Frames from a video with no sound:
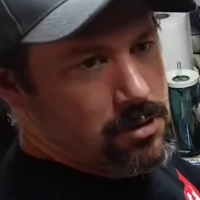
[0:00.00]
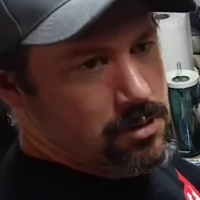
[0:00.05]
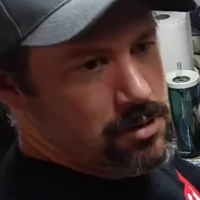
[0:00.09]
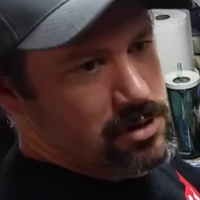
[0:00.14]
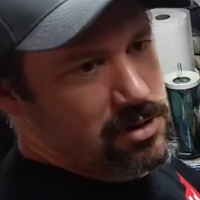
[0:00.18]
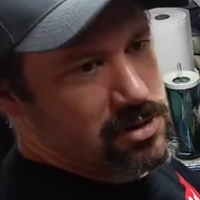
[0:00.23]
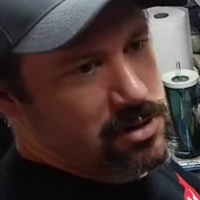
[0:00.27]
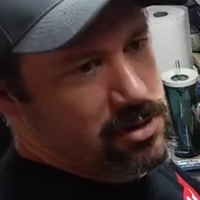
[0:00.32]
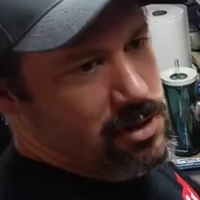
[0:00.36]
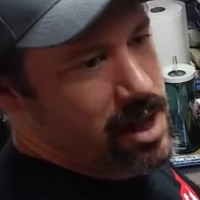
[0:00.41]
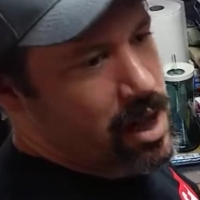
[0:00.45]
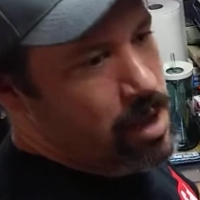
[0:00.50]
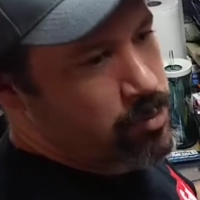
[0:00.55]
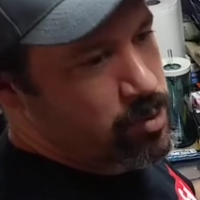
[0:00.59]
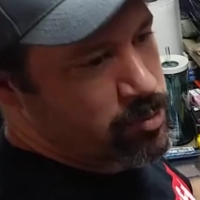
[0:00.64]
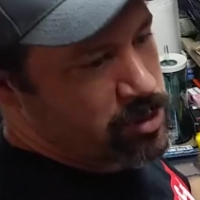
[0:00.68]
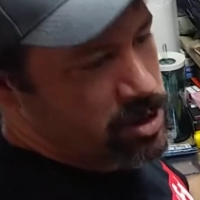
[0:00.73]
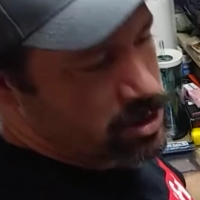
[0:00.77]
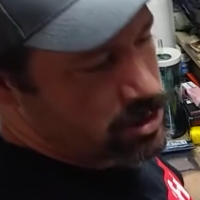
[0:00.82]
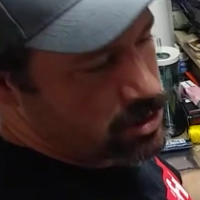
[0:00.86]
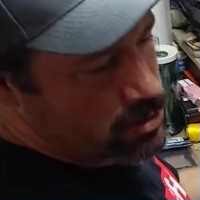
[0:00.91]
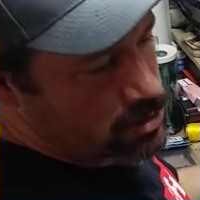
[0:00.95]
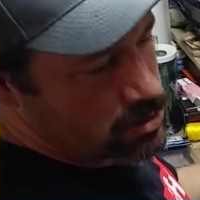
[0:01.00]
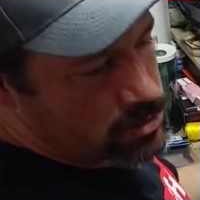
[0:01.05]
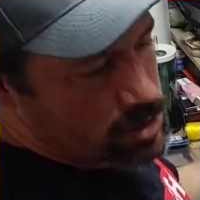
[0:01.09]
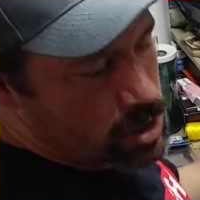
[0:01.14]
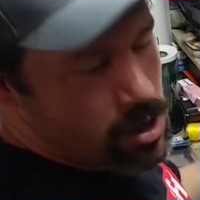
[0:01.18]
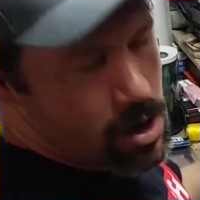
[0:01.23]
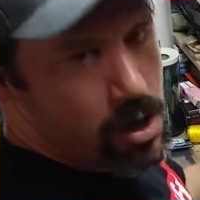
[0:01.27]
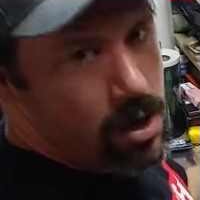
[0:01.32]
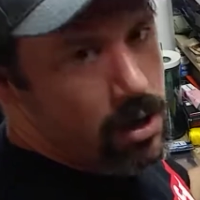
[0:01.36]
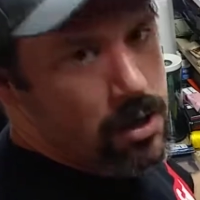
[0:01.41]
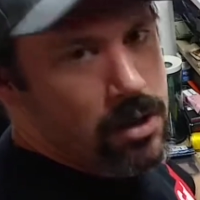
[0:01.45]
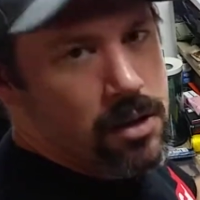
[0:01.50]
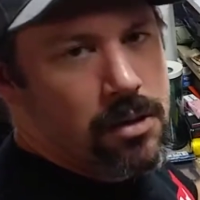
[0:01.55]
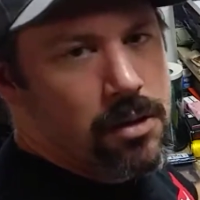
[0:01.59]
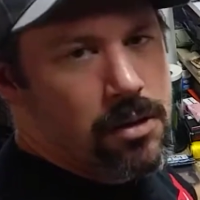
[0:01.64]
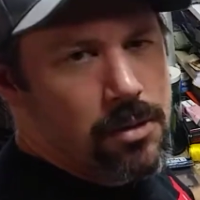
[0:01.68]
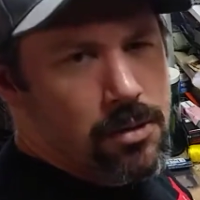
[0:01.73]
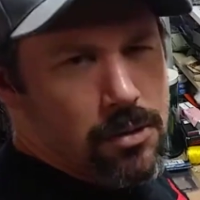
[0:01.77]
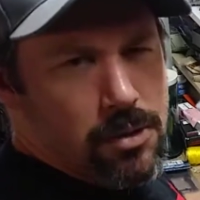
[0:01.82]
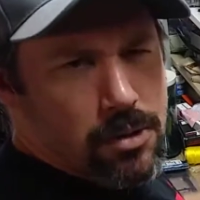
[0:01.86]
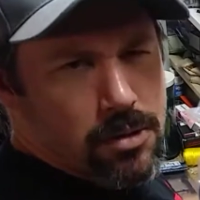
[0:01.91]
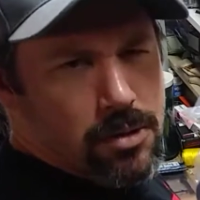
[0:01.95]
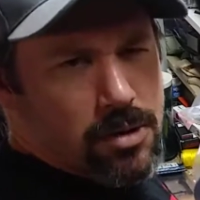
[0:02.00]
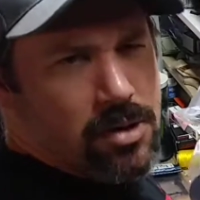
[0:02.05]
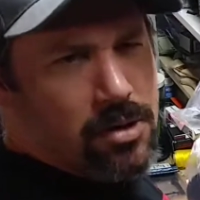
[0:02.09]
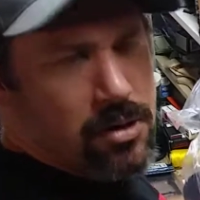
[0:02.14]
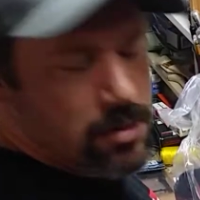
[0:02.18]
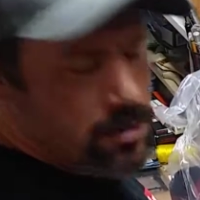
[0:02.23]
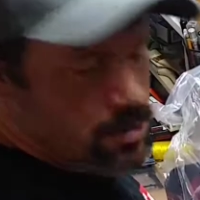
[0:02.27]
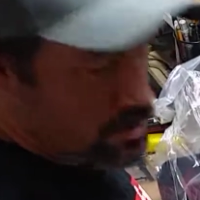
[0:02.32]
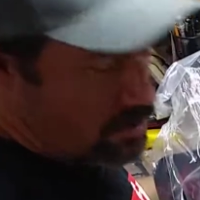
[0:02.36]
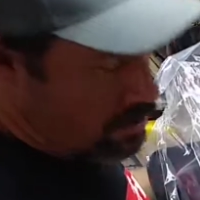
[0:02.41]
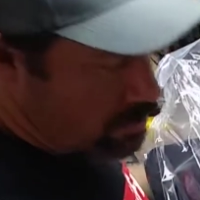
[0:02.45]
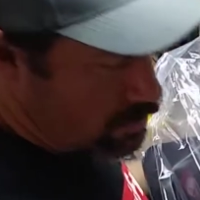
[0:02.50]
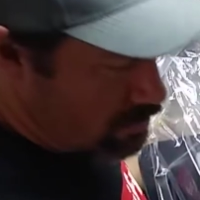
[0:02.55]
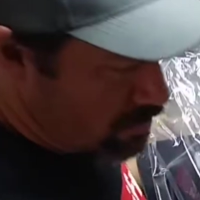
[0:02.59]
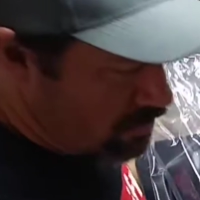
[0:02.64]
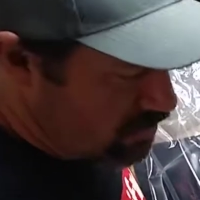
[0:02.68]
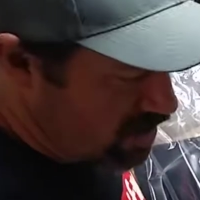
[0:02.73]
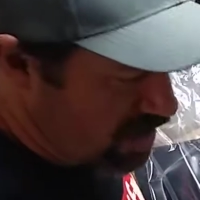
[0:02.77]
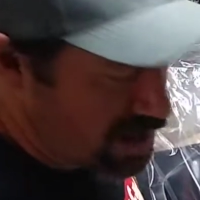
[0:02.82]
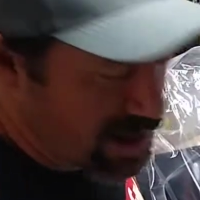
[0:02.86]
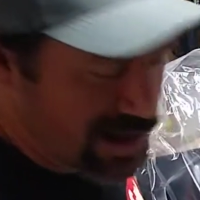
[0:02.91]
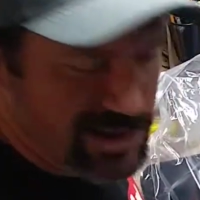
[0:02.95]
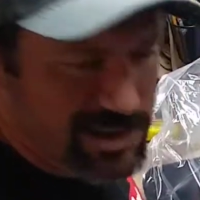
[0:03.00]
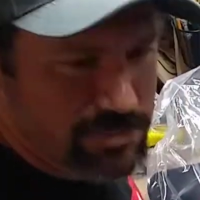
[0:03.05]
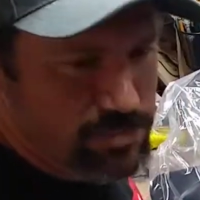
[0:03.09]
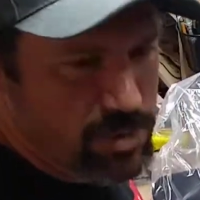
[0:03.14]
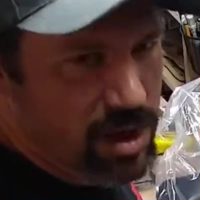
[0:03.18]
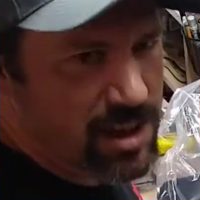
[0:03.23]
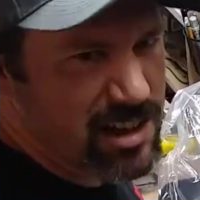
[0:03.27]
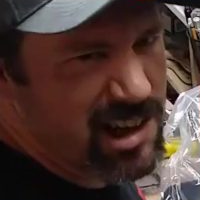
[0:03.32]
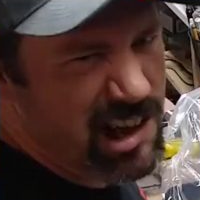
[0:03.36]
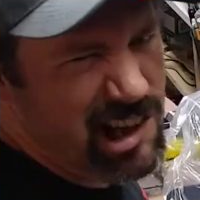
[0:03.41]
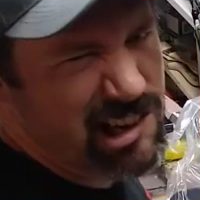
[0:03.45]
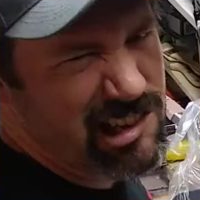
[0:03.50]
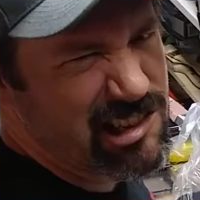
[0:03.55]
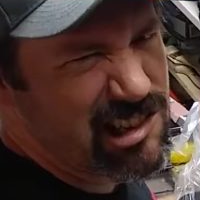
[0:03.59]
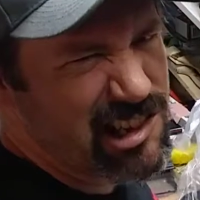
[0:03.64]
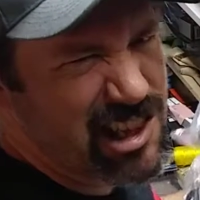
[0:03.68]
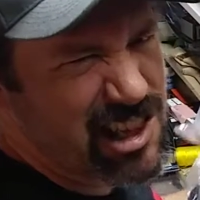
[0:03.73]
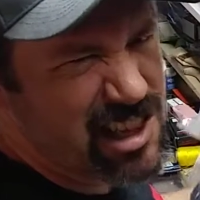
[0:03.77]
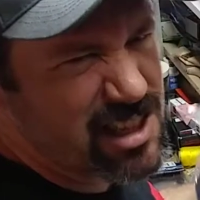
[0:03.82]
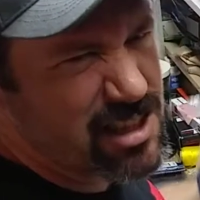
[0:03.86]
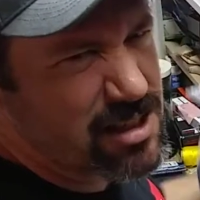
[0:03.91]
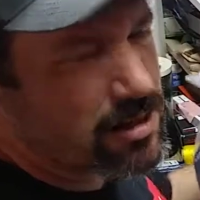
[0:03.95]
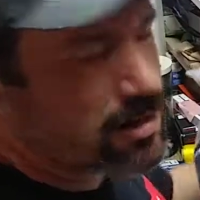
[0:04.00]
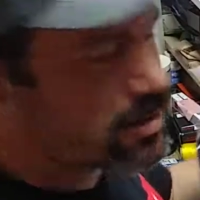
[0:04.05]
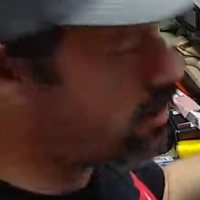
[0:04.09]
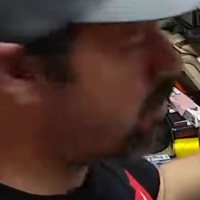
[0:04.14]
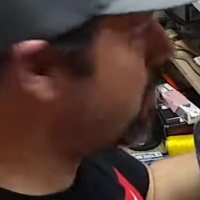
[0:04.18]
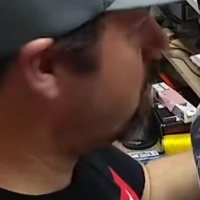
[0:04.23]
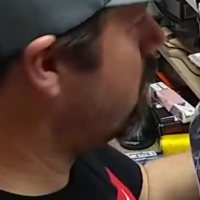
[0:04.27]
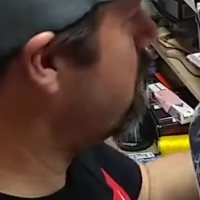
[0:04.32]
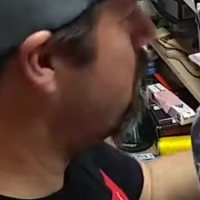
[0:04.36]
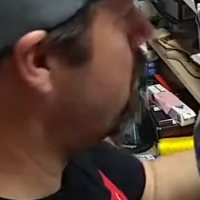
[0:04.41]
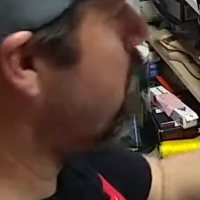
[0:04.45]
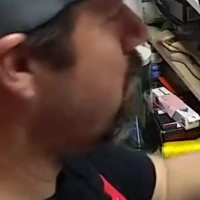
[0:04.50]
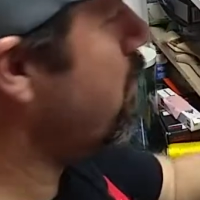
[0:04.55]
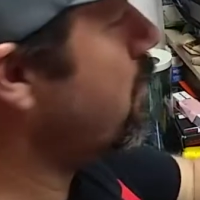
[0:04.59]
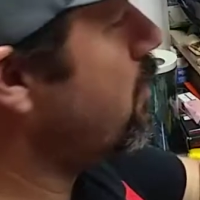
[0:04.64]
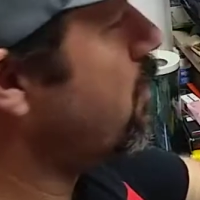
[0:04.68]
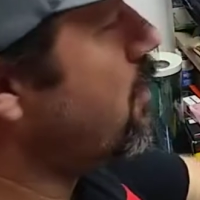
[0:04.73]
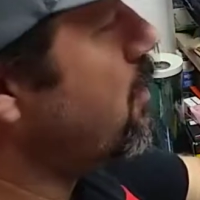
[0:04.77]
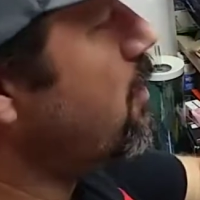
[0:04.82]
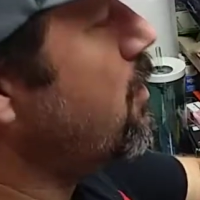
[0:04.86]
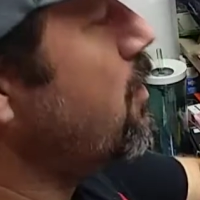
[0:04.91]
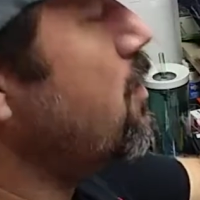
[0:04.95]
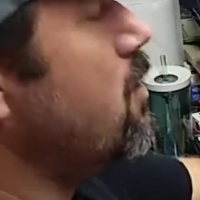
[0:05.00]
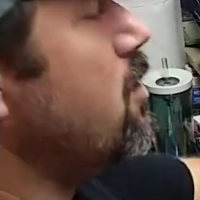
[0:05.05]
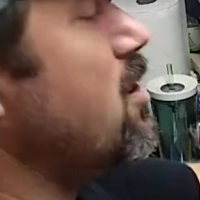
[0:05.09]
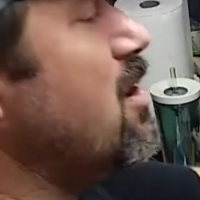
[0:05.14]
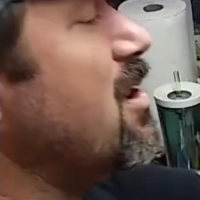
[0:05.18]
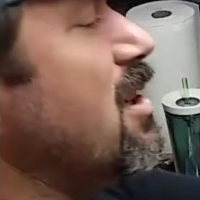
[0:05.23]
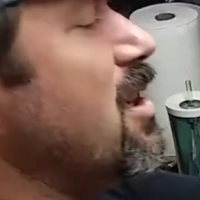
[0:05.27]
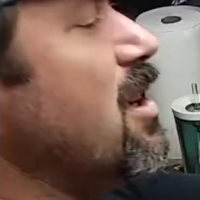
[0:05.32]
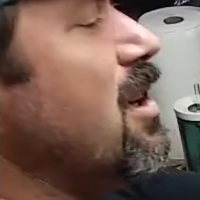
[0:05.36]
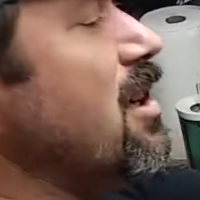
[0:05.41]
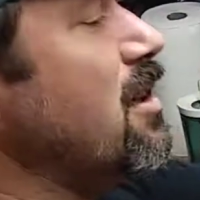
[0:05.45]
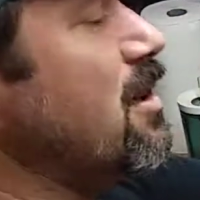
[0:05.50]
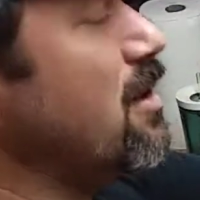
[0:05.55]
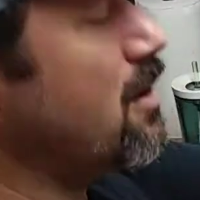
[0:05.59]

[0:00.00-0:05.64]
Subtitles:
Slap them on your dog. Nah, that's probably not a good idea. Just kidding.